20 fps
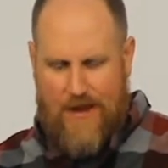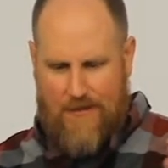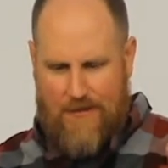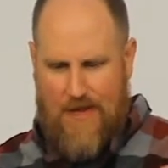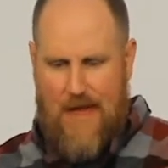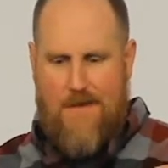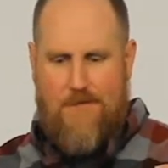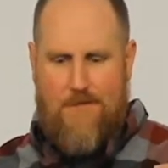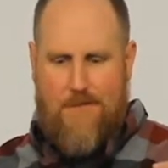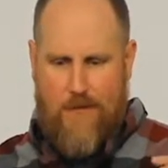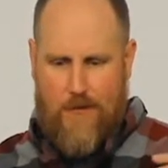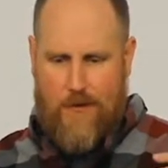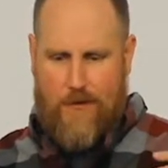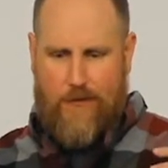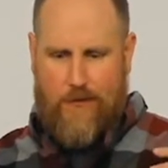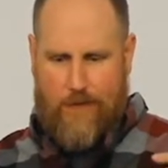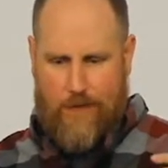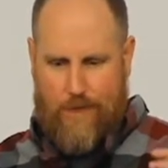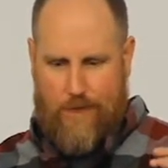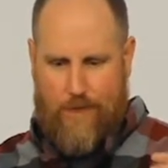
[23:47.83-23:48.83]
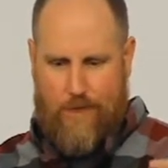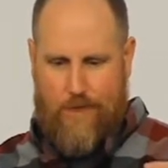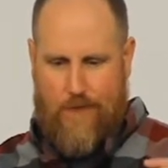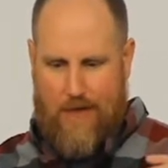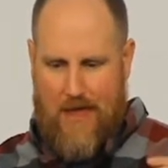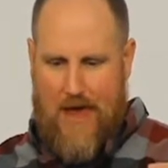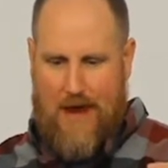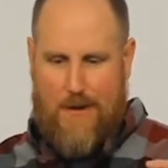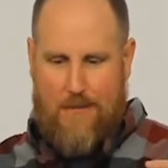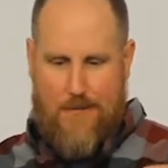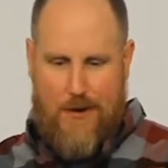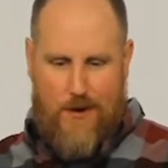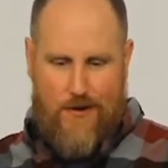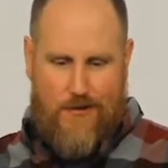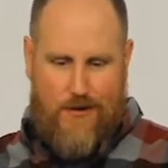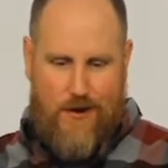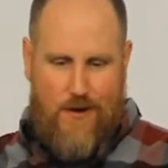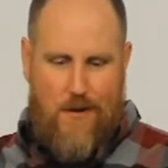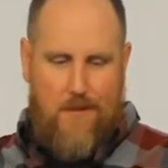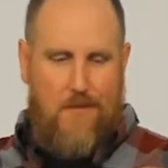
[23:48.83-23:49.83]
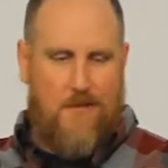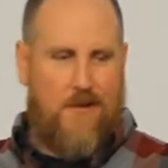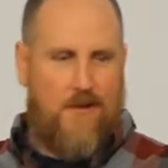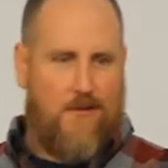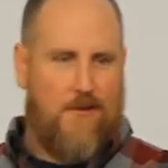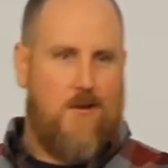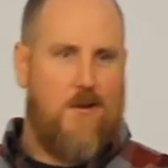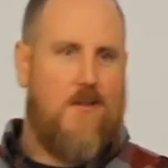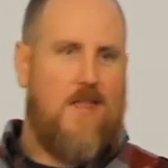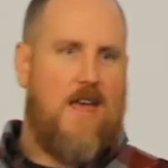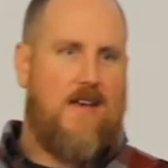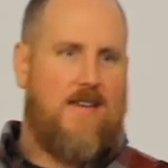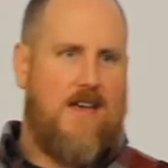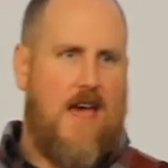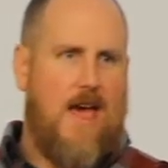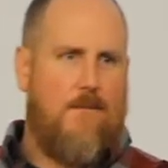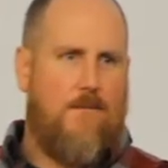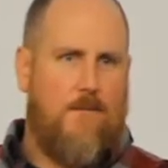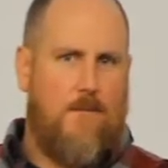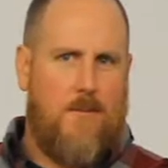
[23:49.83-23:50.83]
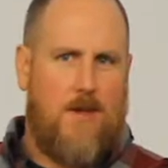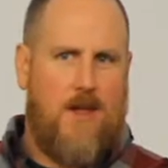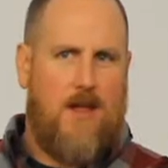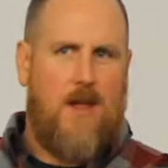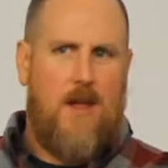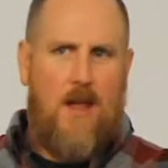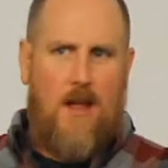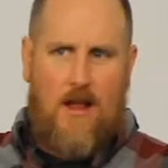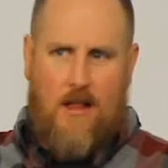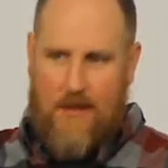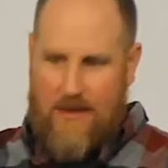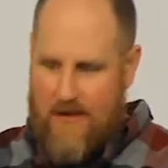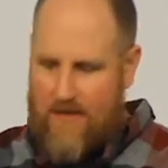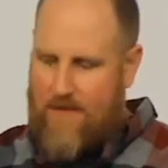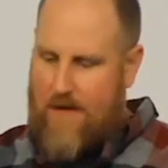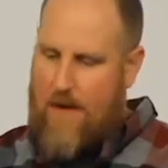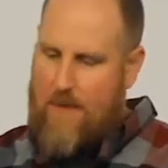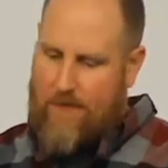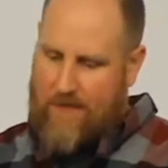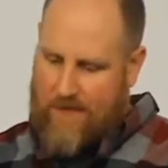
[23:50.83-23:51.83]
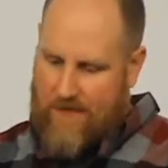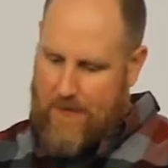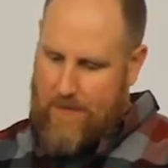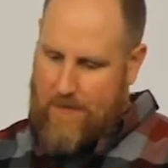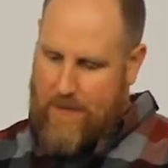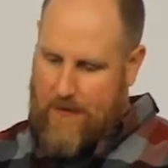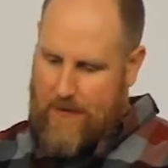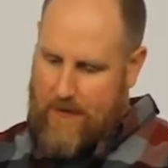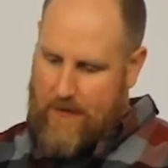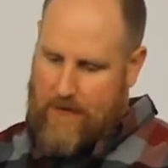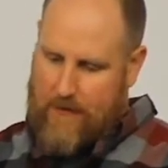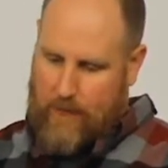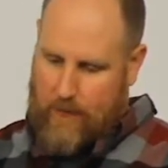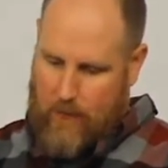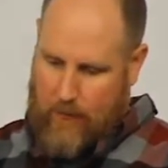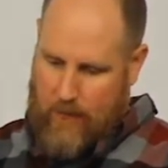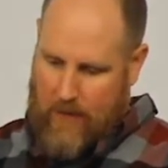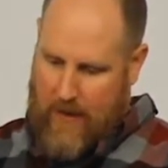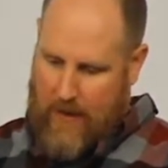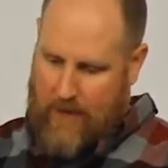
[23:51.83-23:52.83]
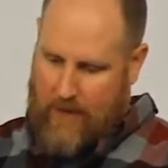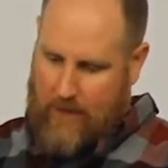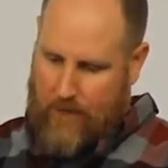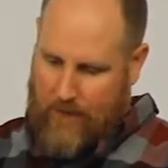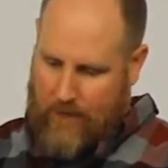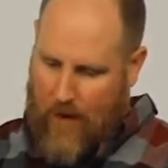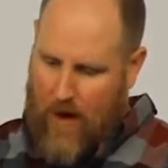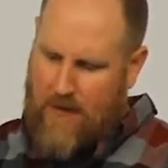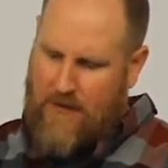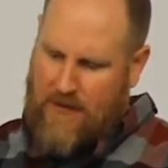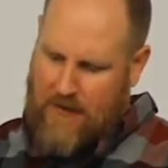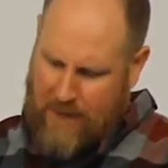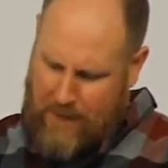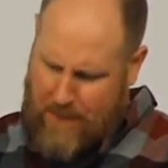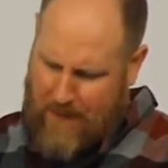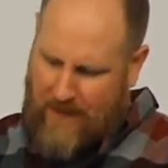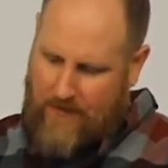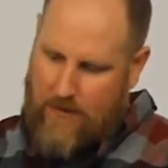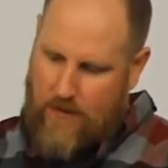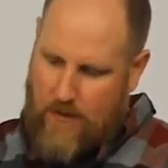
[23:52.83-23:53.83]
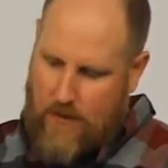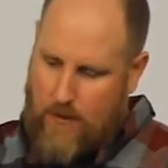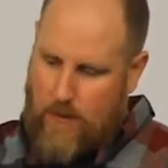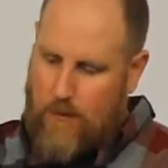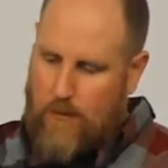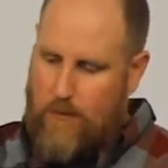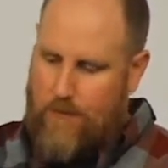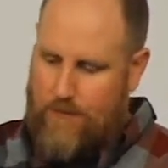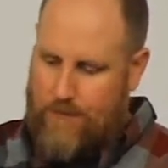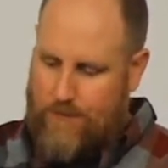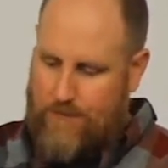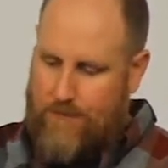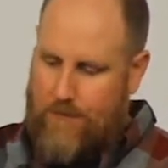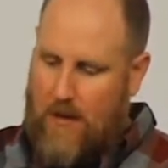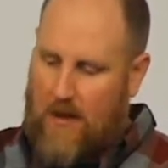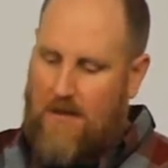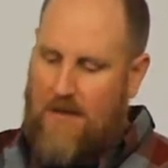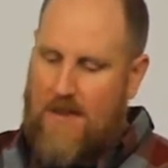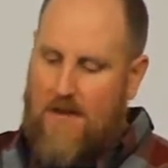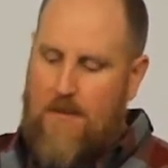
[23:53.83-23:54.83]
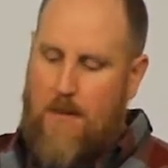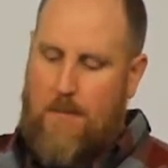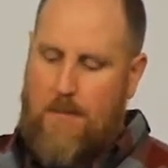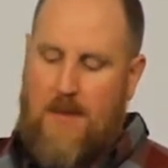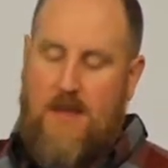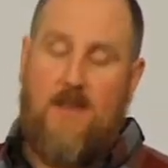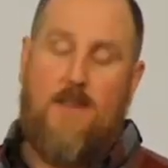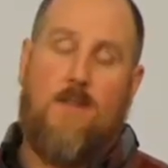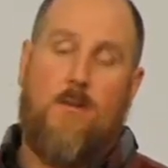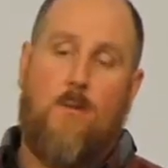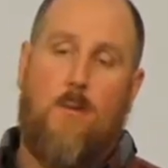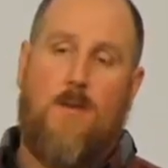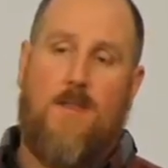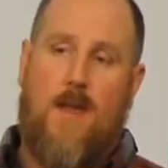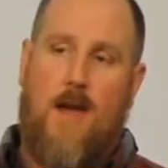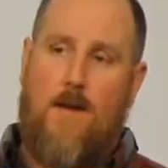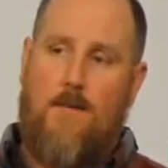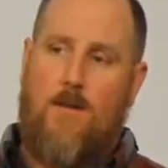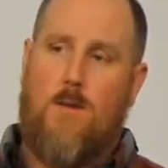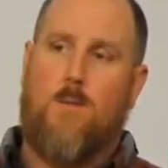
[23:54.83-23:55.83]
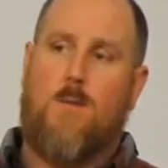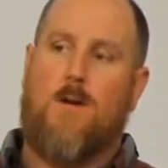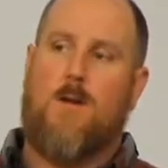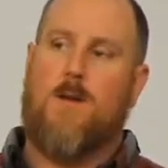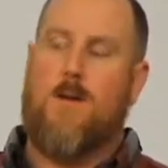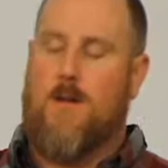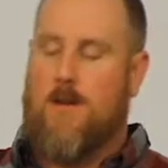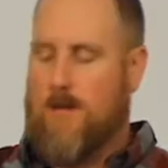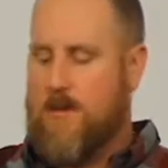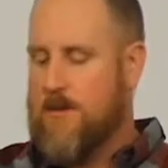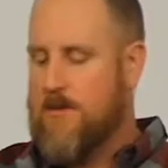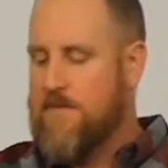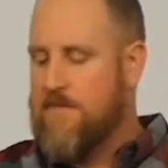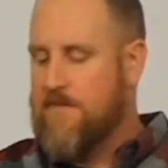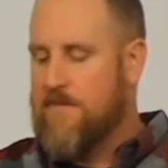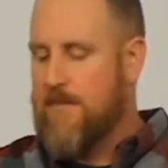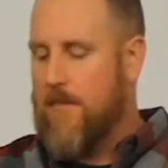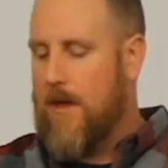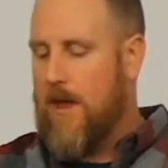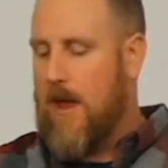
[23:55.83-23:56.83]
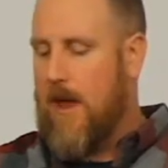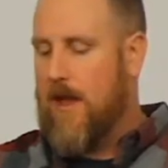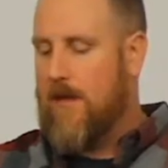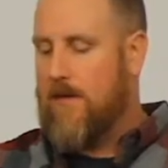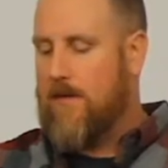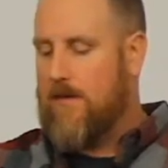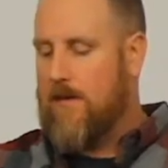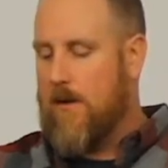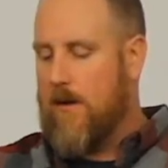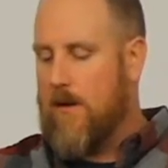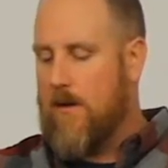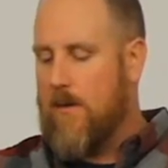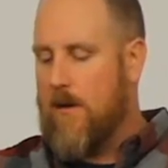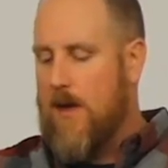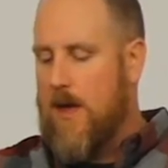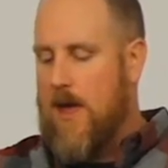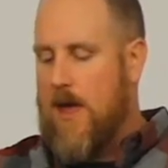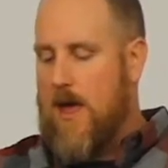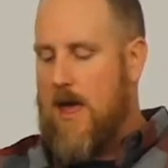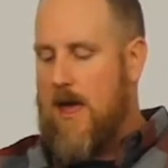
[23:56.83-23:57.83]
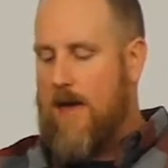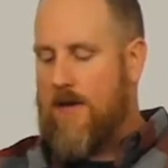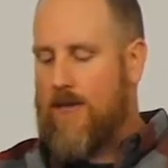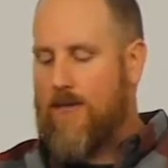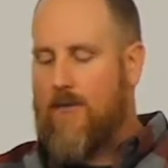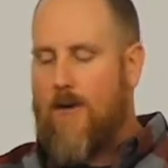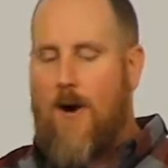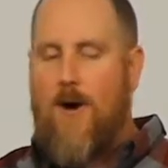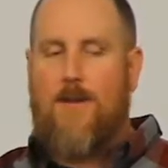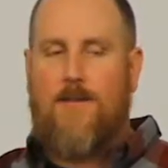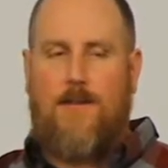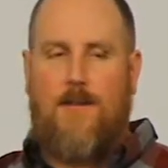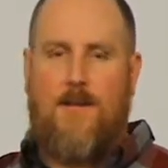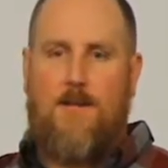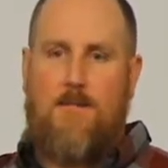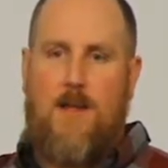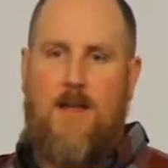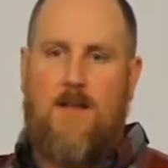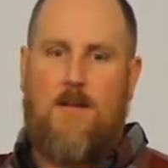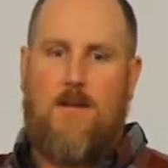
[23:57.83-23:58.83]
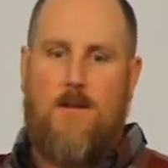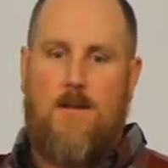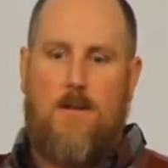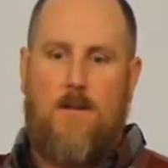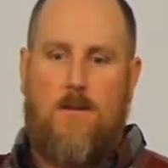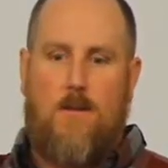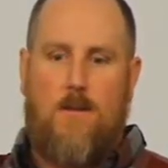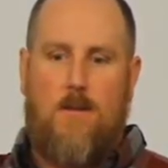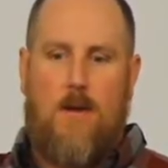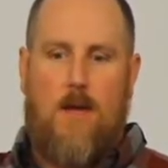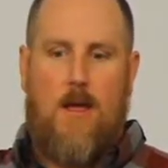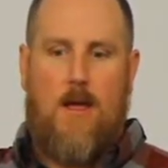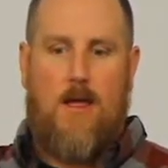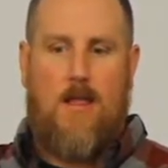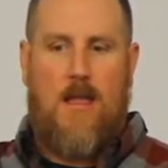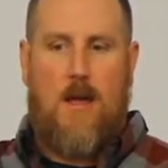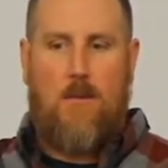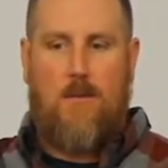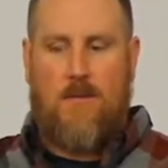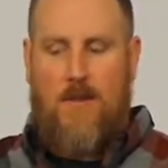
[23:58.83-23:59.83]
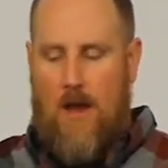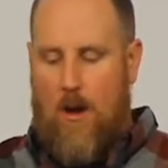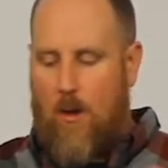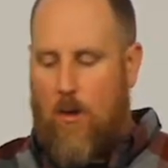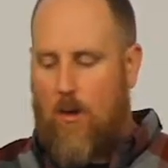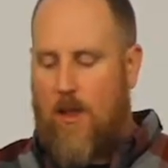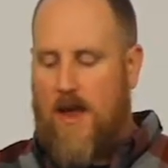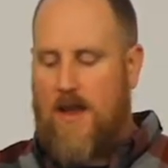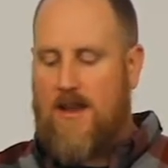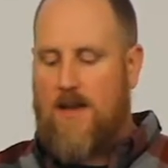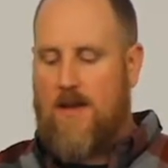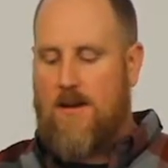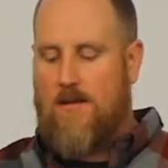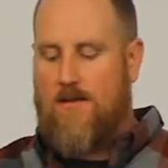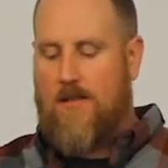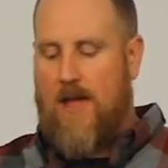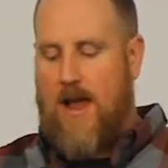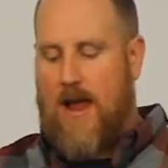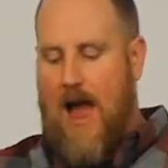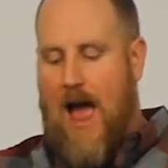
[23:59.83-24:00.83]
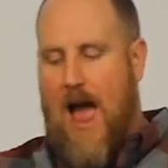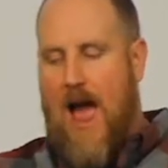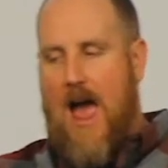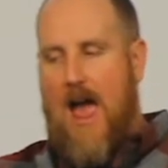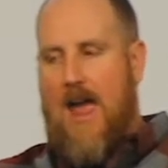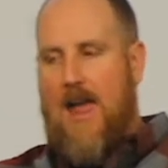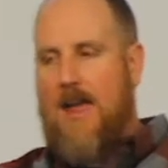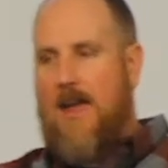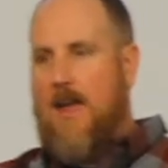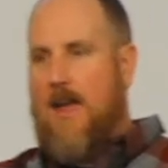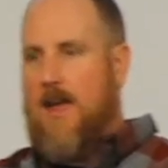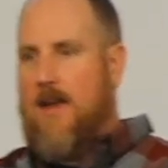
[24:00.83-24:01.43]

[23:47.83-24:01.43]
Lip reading: life verse, for lack of better terms, during that time for me. Live at peace, as far as it depends on you, live at peace with everyone. And so, as far as it depends on you, and that was that whole idea of like, I